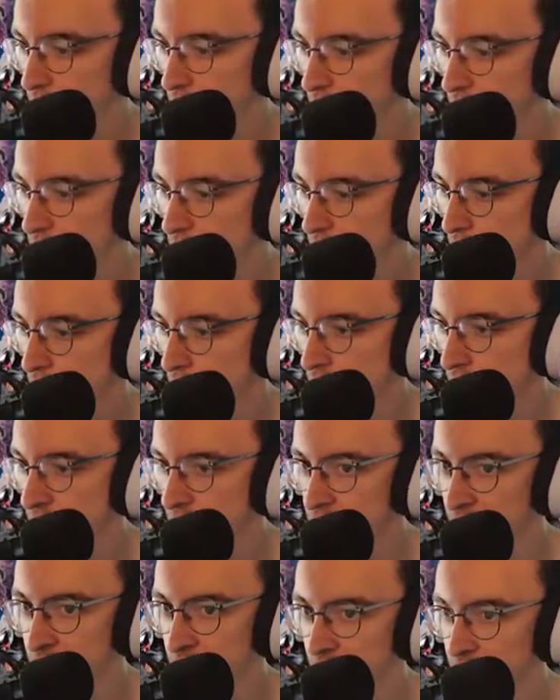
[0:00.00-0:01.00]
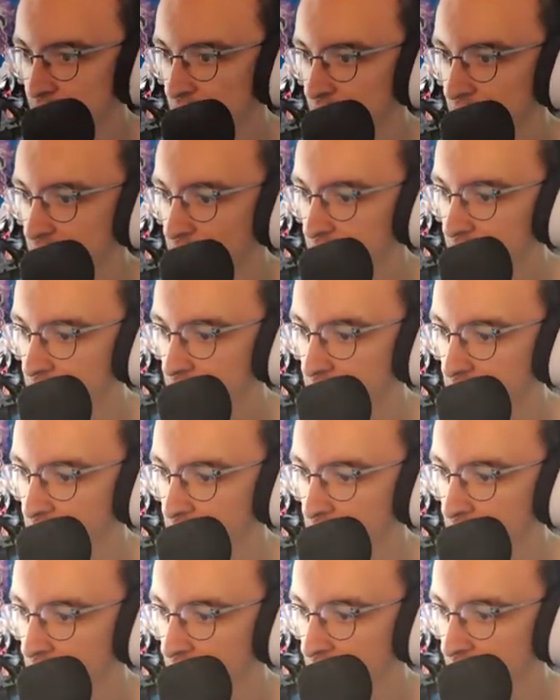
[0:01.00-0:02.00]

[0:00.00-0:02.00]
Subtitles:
No one is speaking in this clip.